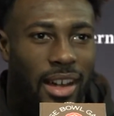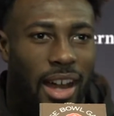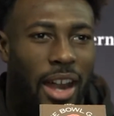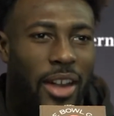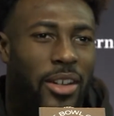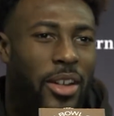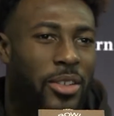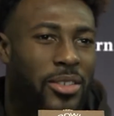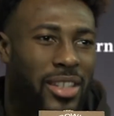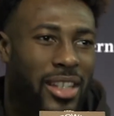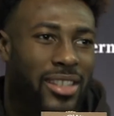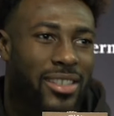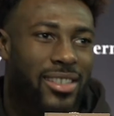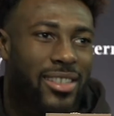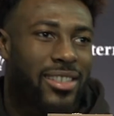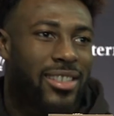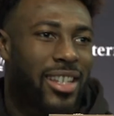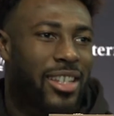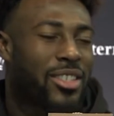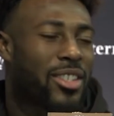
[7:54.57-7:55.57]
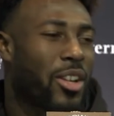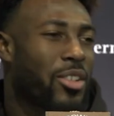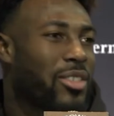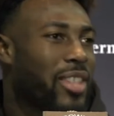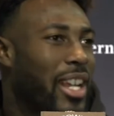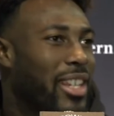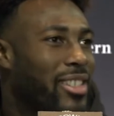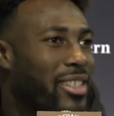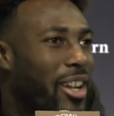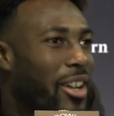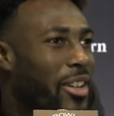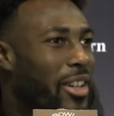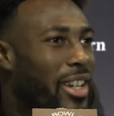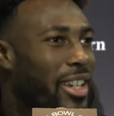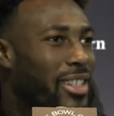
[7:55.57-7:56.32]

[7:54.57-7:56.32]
I don't know. Since Coach Day's younger,